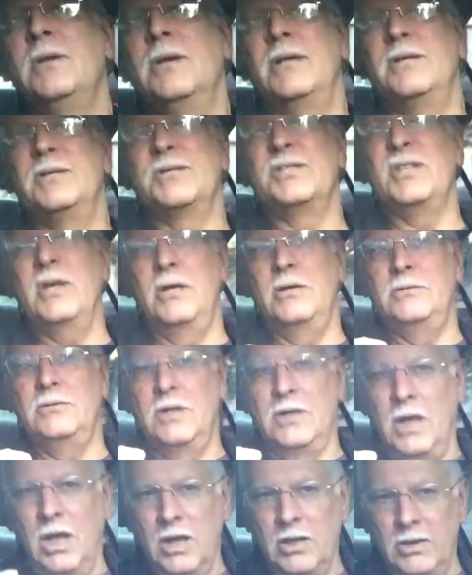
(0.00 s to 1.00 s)
And so
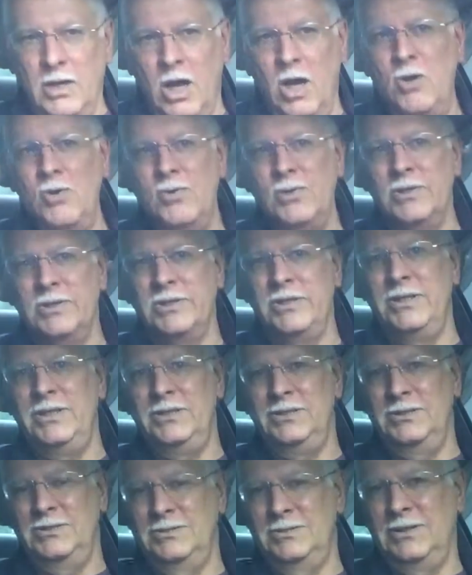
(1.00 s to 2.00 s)

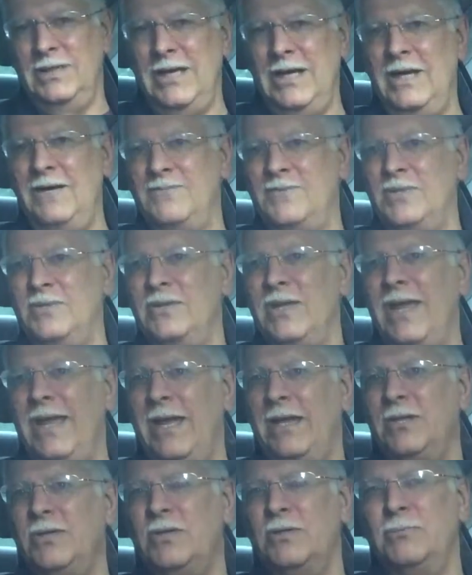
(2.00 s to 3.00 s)
only after
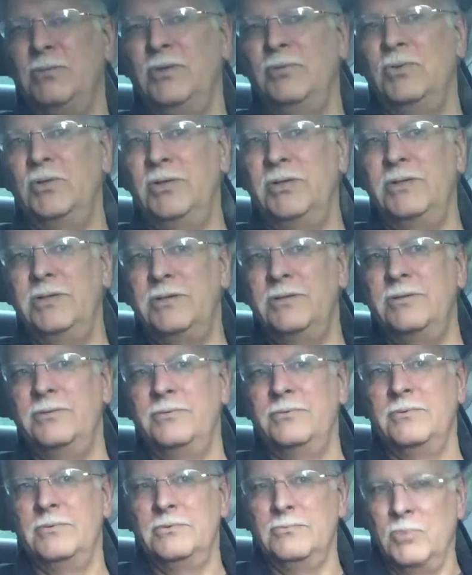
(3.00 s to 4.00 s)
that do we read
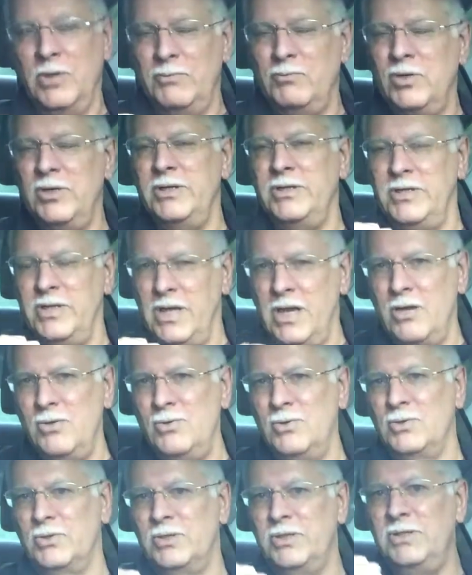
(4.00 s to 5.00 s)
the
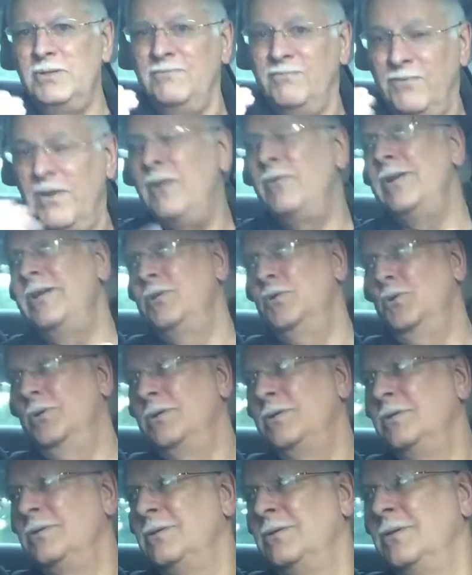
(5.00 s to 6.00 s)
only very
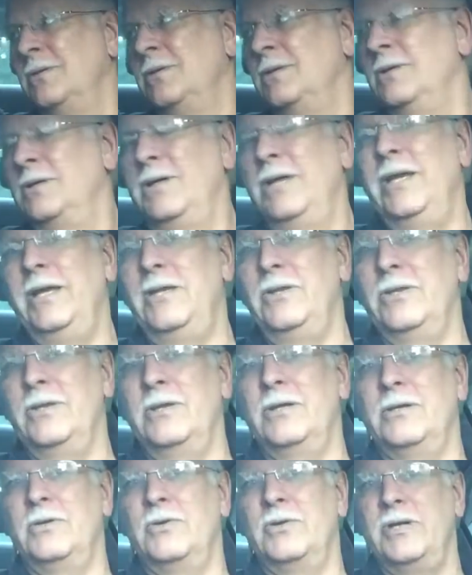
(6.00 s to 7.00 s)
good in
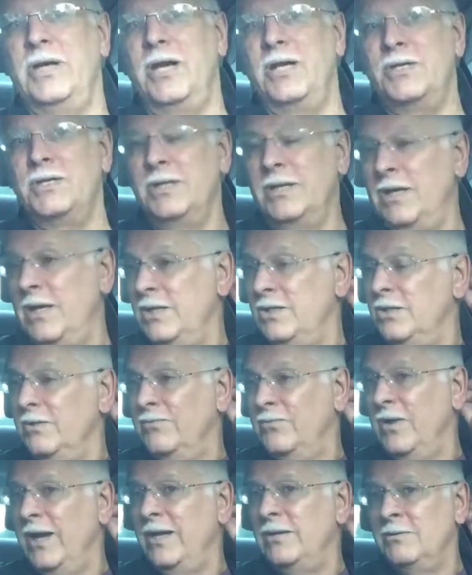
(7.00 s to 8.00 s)
the creation again.
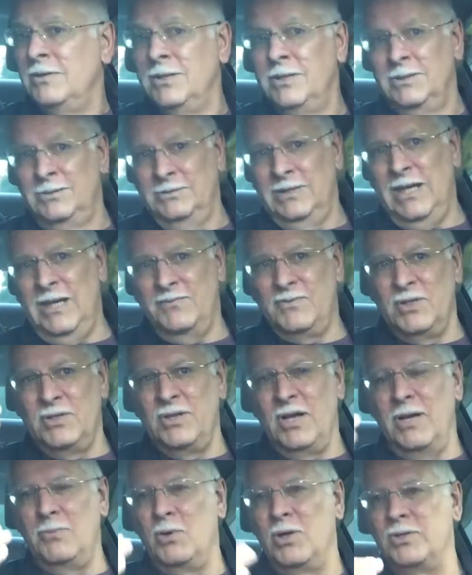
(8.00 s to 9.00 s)
You've read after
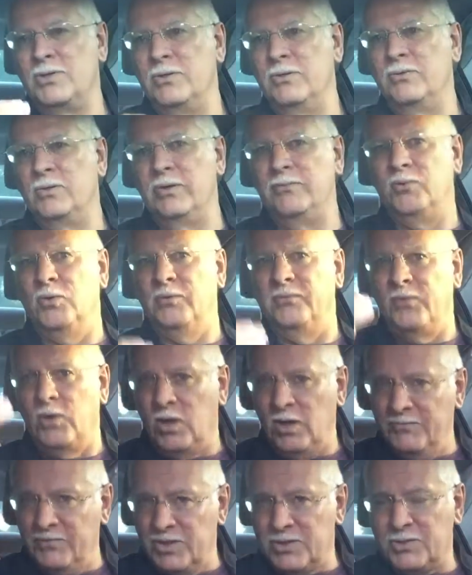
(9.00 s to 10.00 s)
day 1, 2, 3, 4,
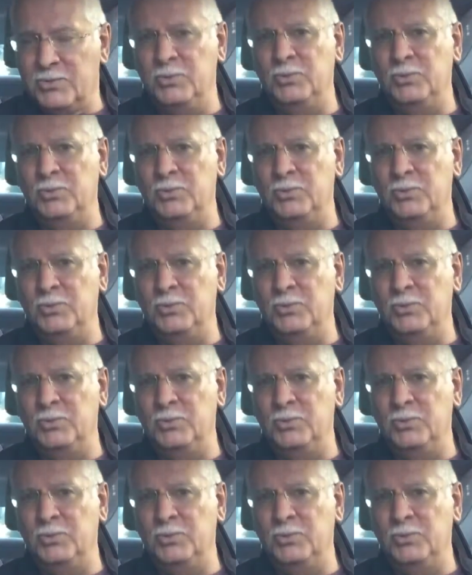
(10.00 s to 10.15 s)
5 it's